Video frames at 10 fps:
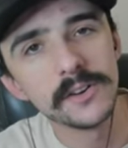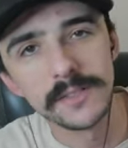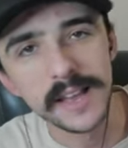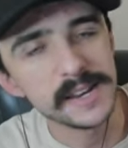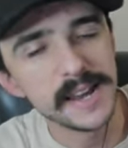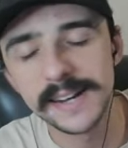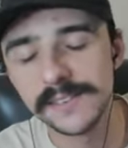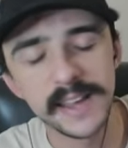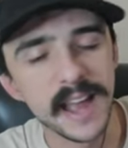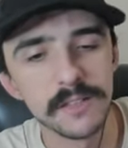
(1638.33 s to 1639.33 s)
or like
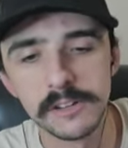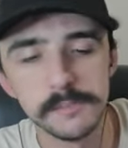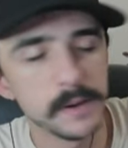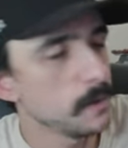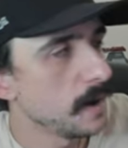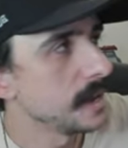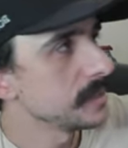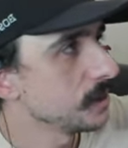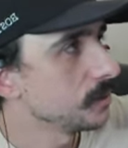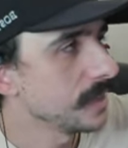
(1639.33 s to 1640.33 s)
900 calories, but come on,
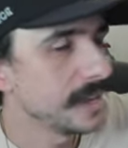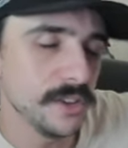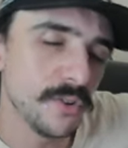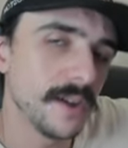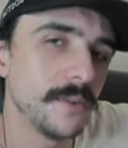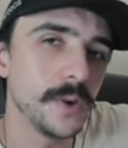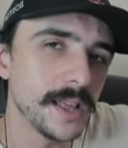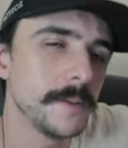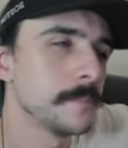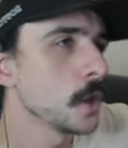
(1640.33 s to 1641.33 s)
though, Like, you got what?
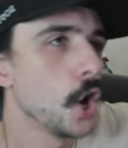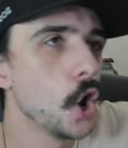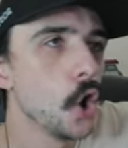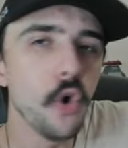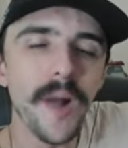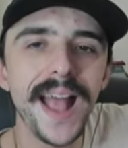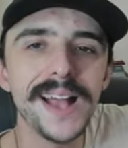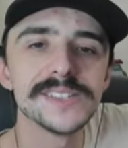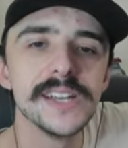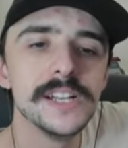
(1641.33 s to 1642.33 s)
Who
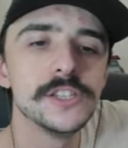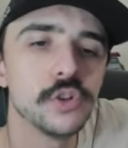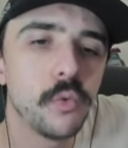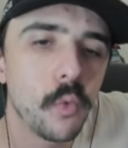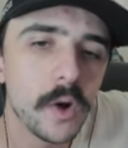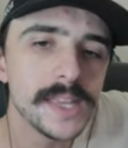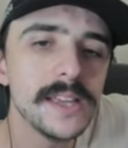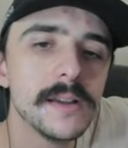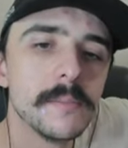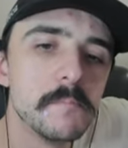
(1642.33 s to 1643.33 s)
has
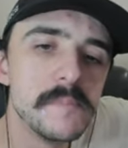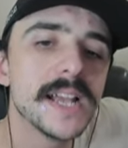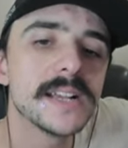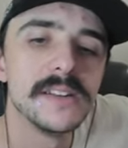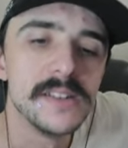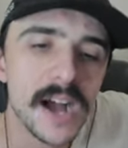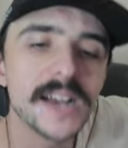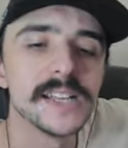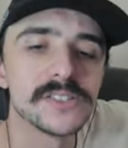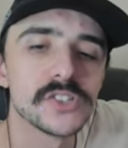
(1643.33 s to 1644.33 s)
20
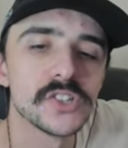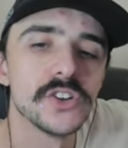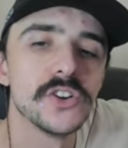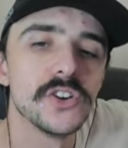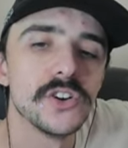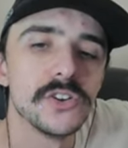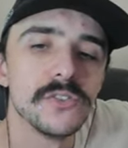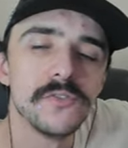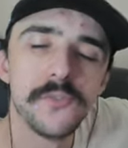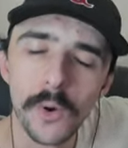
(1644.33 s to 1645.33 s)
McNuggets
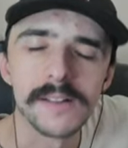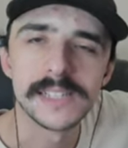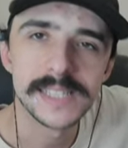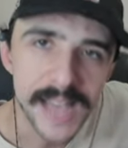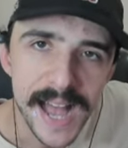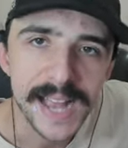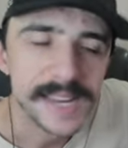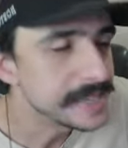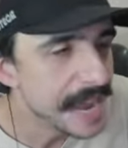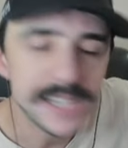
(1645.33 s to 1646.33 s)
for a
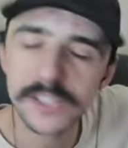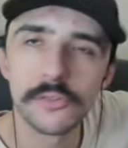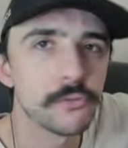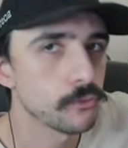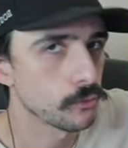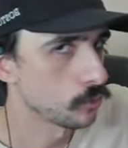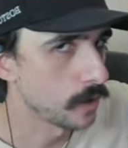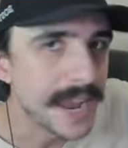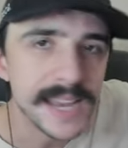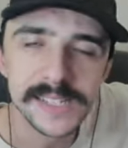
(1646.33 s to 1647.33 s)
side? That's
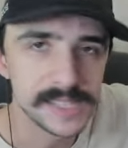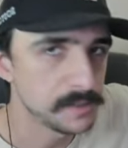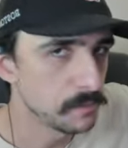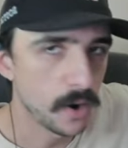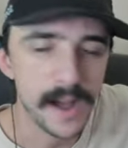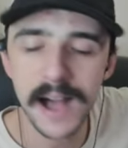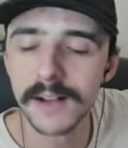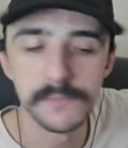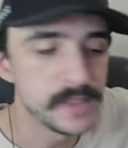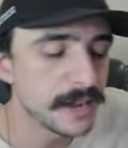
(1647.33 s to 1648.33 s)
crazy, bro.
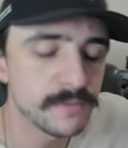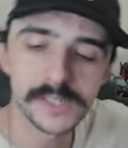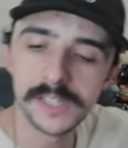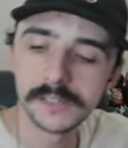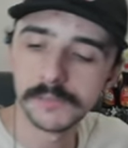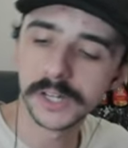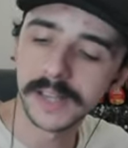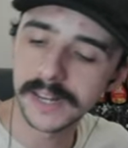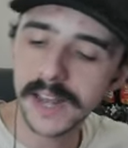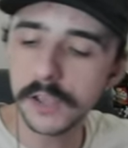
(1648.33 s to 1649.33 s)
I've never seen some shit
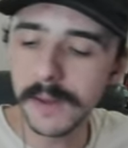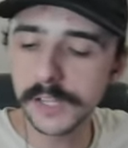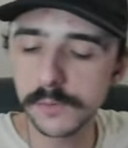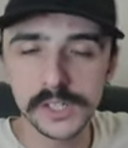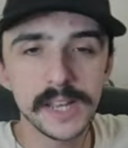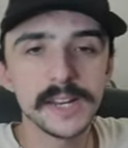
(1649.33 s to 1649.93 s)
like that. You might as well just get